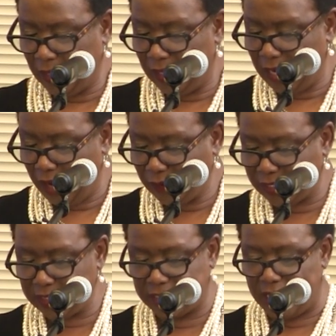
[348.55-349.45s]
And I
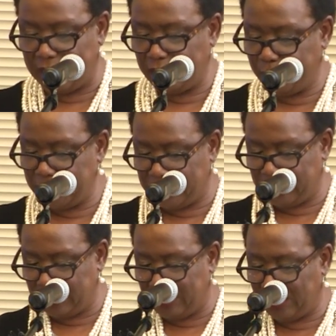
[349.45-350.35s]
was assigned a
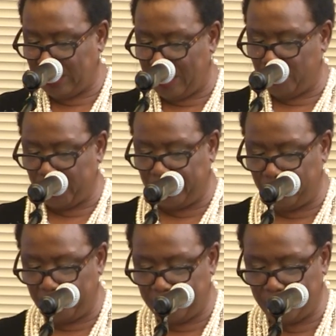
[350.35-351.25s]
position in the
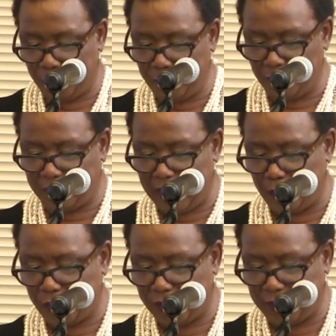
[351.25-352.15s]
library where a group of
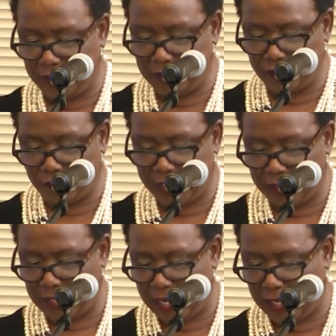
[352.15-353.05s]
librarians
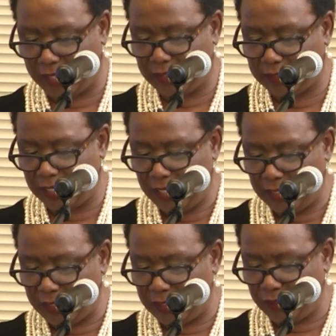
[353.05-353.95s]
recognized
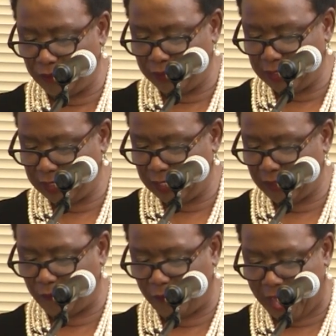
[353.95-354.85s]
the intrinsic
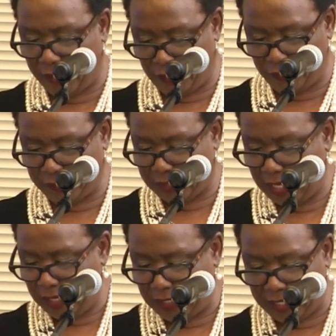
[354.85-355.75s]
values
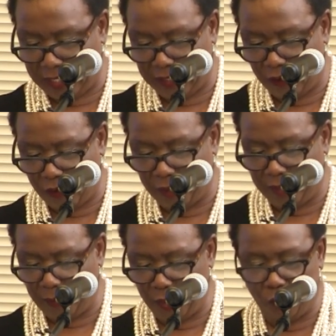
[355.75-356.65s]
that had
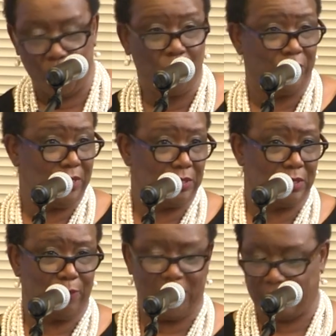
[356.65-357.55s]
already been woven
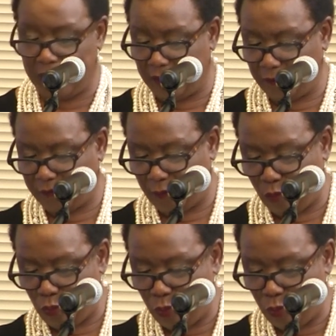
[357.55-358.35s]
into my life.